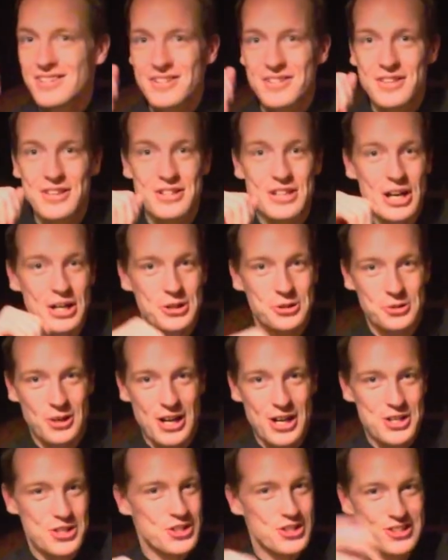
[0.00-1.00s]
the
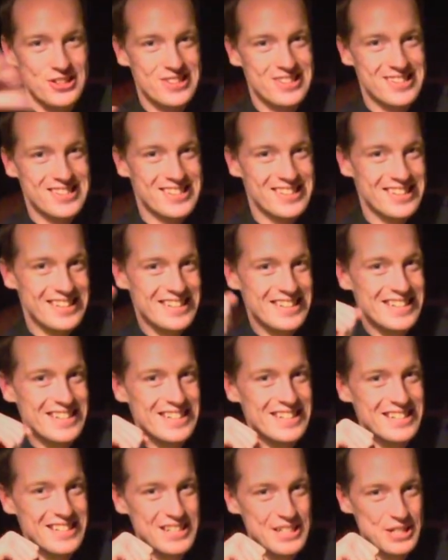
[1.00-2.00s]
decorations and
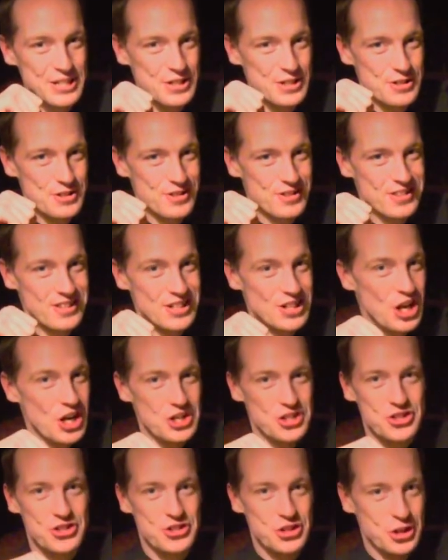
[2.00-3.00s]
the
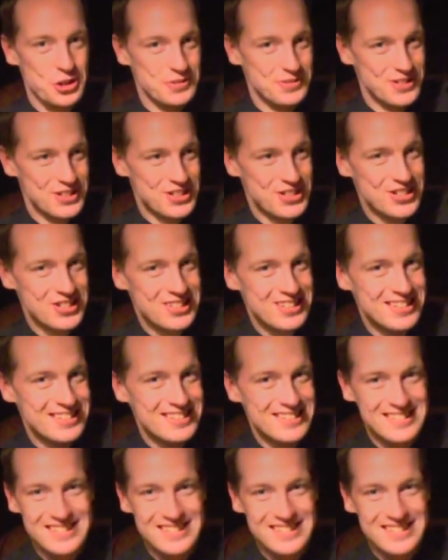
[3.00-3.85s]
nice service.